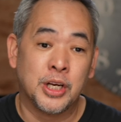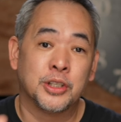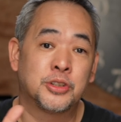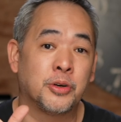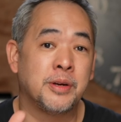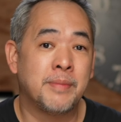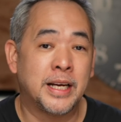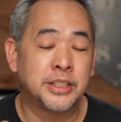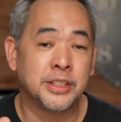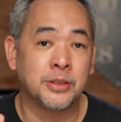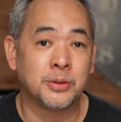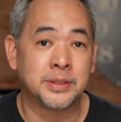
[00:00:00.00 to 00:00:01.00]
So
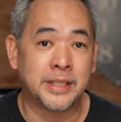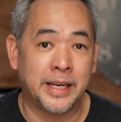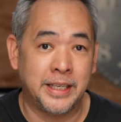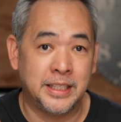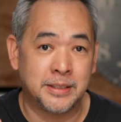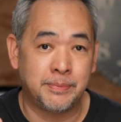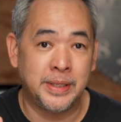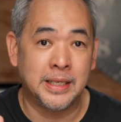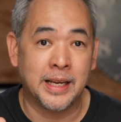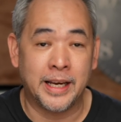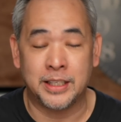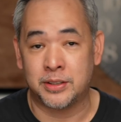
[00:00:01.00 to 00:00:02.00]
imagine those tiny
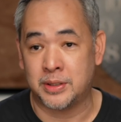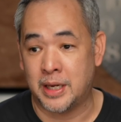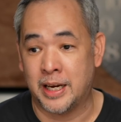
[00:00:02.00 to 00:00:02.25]
speed lights